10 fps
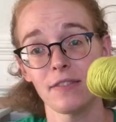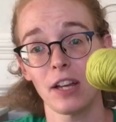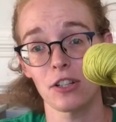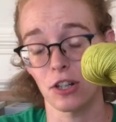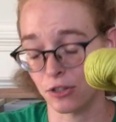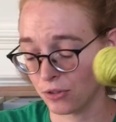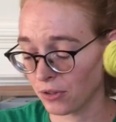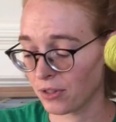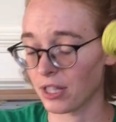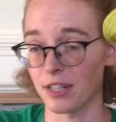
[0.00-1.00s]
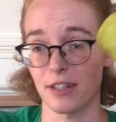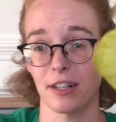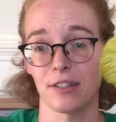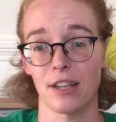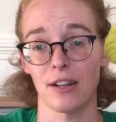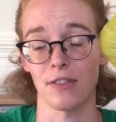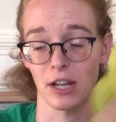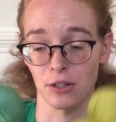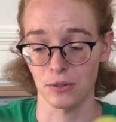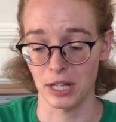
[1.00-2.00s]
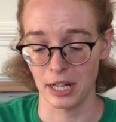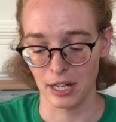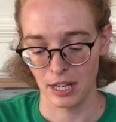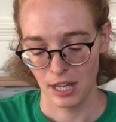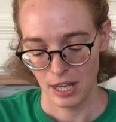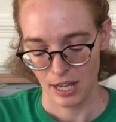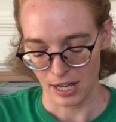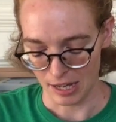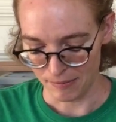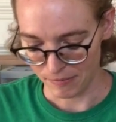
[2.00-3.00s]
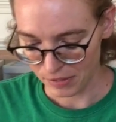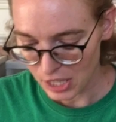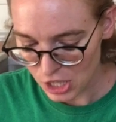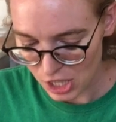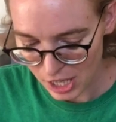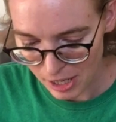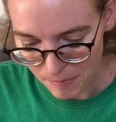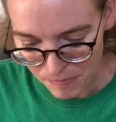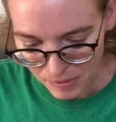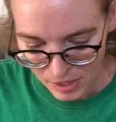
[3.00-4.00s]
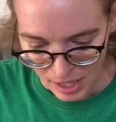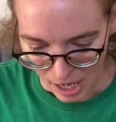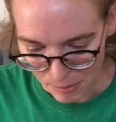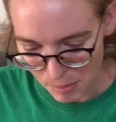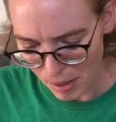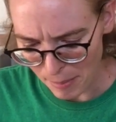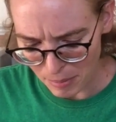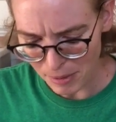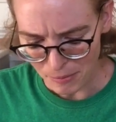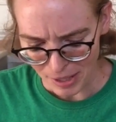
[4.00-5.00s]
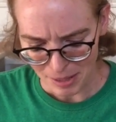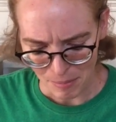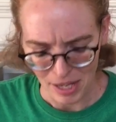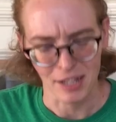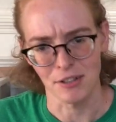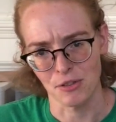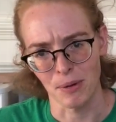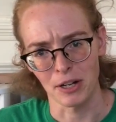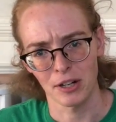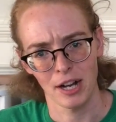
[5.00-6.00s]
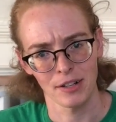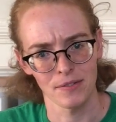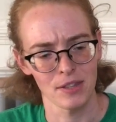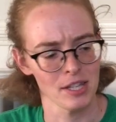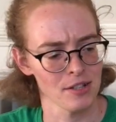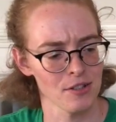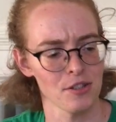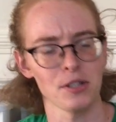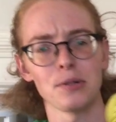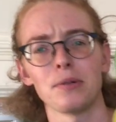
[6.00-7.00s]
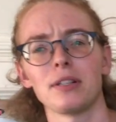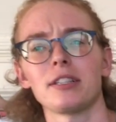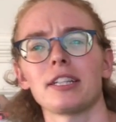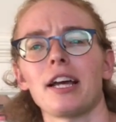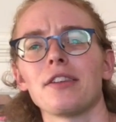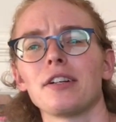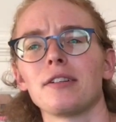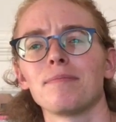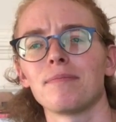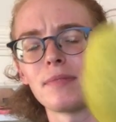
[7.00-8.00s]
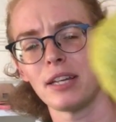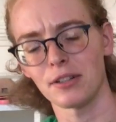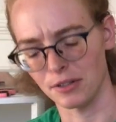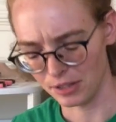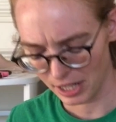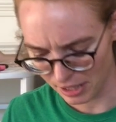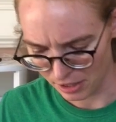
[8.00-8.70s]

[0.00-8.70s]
of that chartreuse and a second skein of that green Fleechy. I will probably wind up making a sweater out of these two together. I don't know, they're kind of